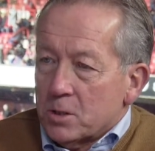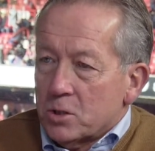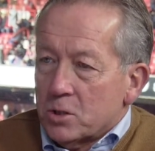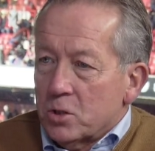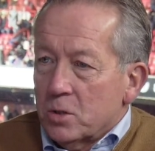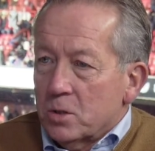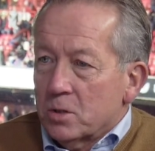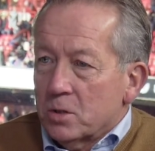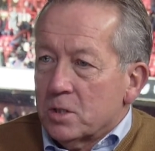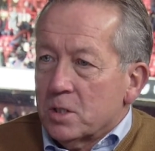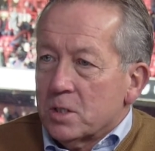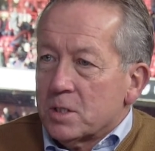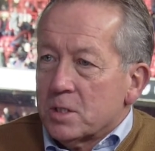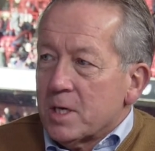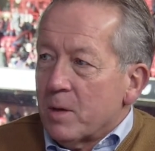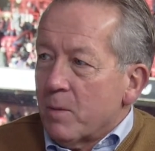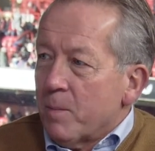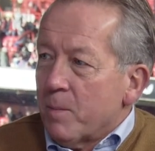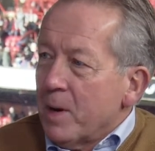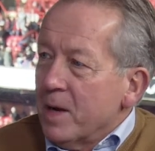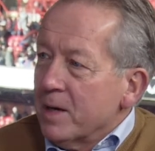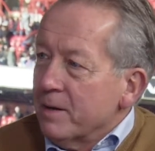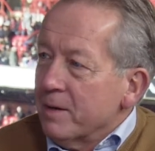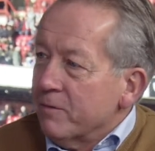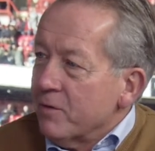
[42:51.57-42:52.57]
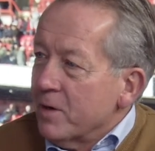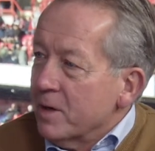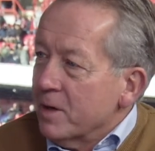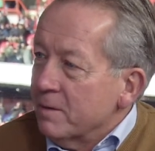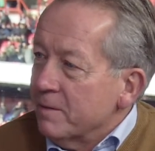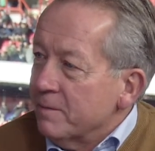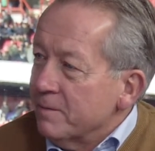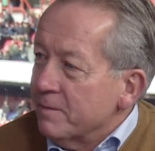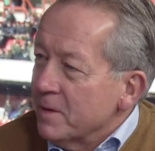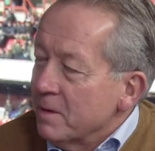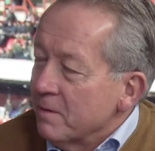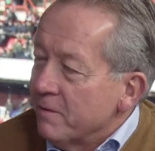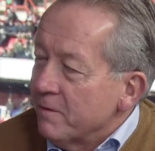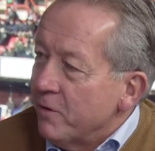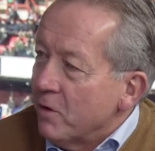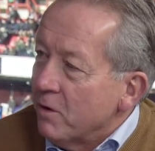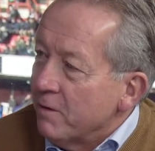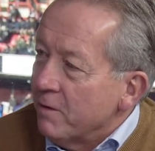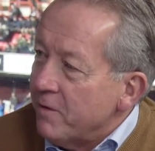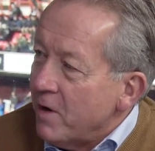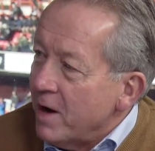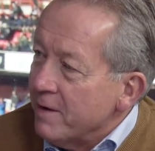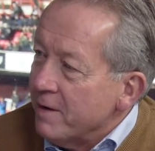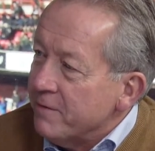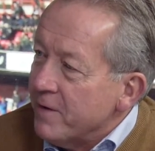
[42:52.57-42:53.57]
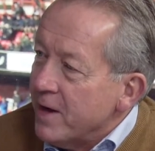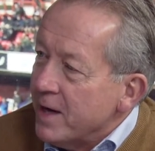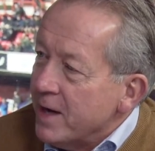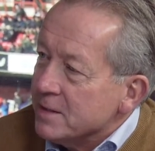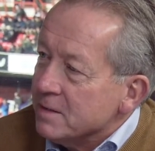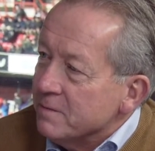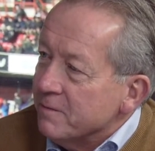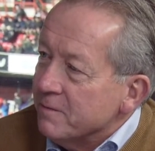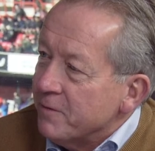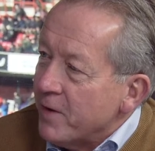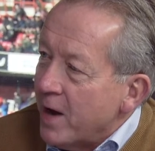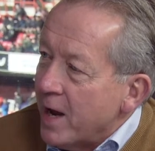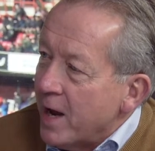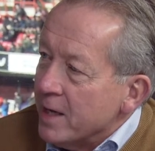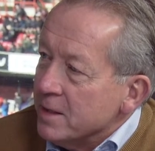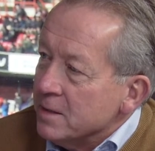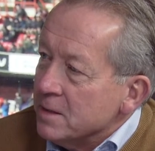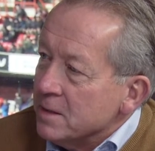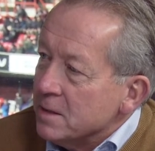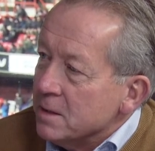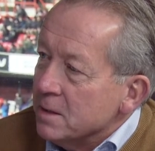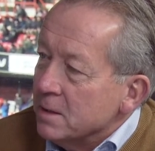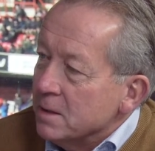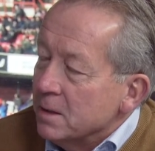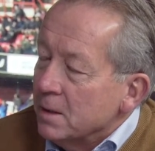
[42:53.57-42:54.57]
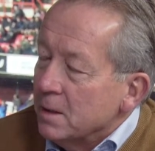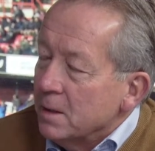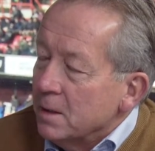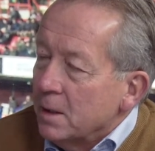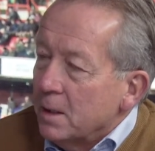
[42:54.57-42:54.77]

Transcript: Stuart just said, playing in front of 4,000 or 5,000 fans.